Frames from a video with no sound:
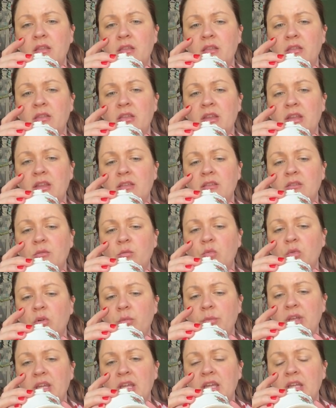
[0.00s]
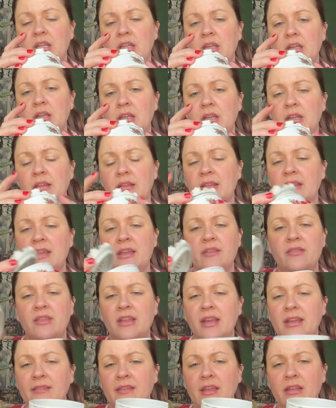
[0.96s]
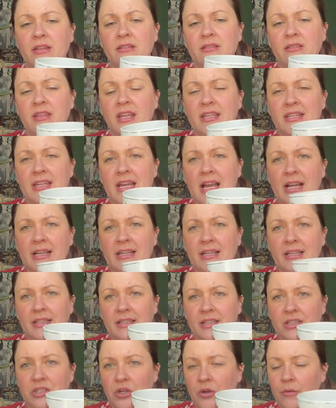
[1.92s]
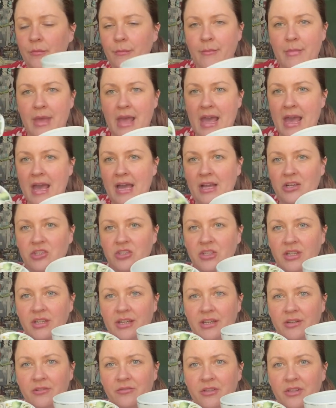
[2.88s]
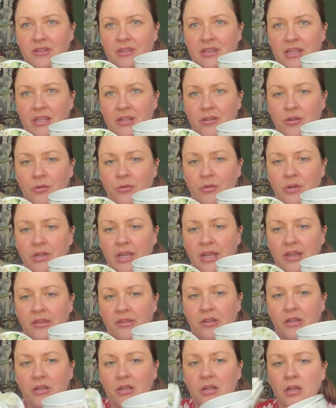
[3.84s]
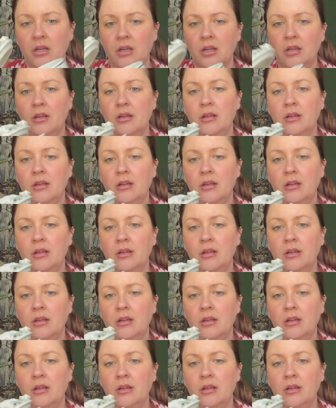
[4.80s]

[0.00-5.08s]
that the woman, they, like they, they technically don't match. Like, I don't think they go together.